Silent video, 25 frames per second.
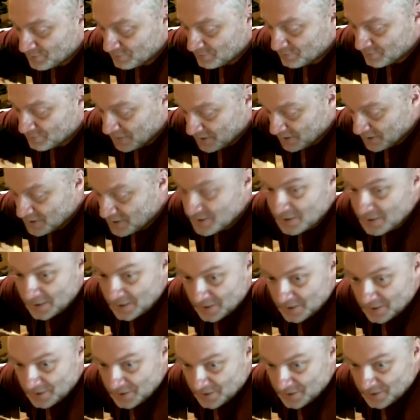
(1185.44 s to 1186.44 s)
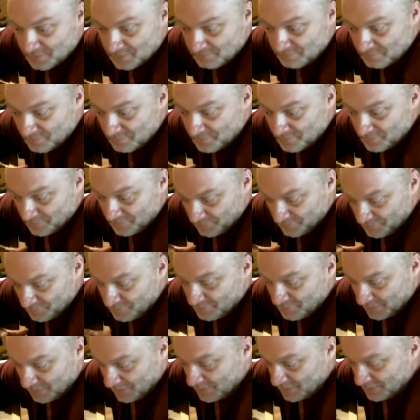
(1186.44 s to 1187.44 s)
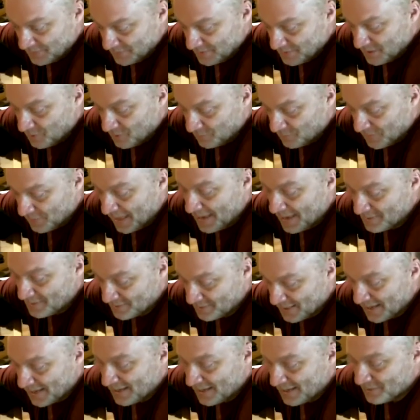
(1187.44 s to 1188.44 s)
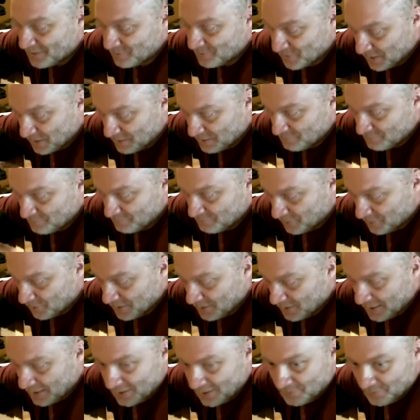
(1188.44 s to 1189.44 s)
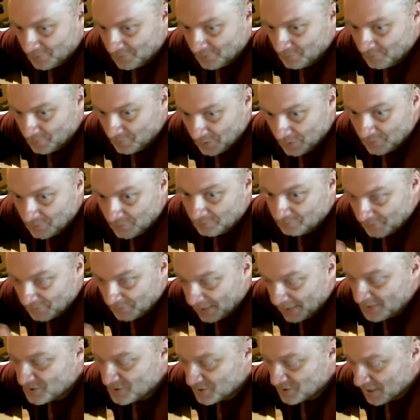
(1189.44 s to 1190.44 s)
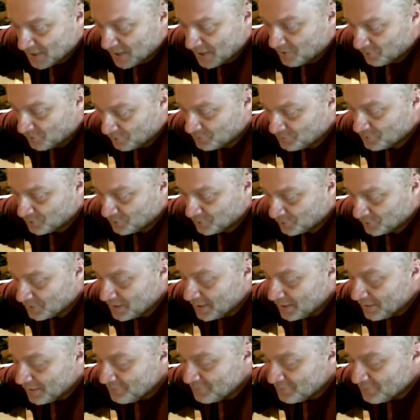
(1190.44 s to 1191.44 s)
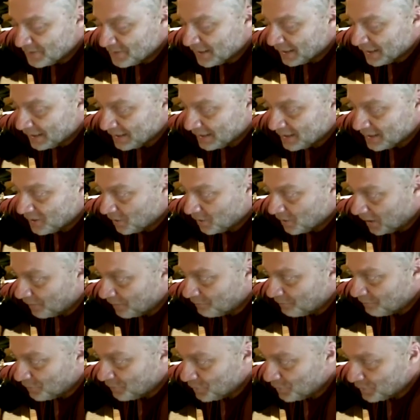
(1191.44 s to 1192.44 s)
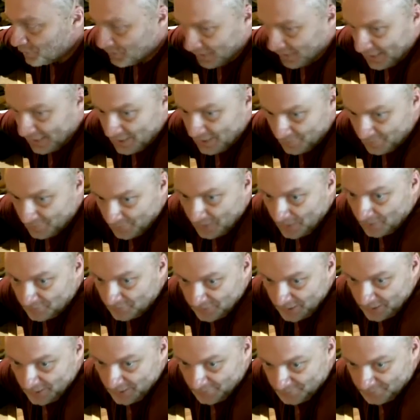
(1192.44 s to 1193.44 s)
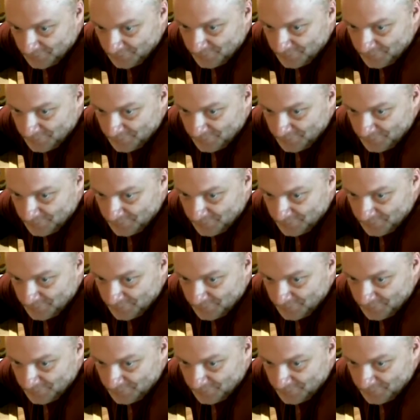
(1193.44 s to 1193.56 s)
this is that day that, okay, well, that's how you're, I'm okay about that.